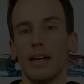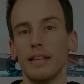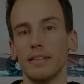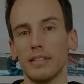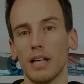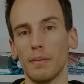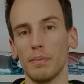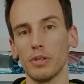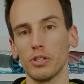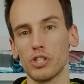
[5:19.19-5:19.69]
and
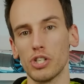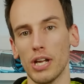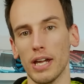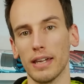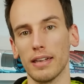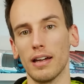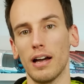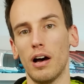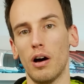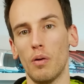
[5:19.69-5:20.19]
double
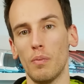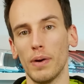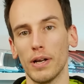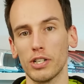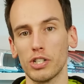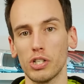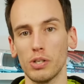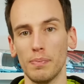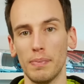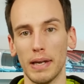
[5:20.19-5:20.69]
check how
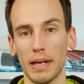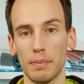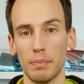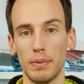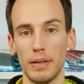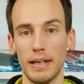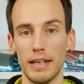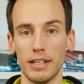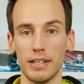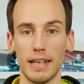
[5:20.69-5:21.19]
much the
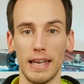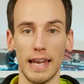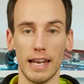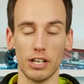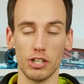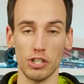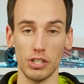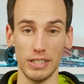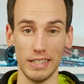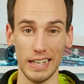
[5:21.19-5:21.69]
backplate
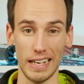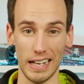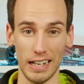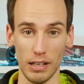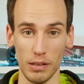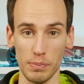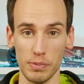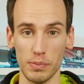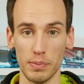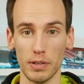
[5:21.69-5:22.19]
actually helps,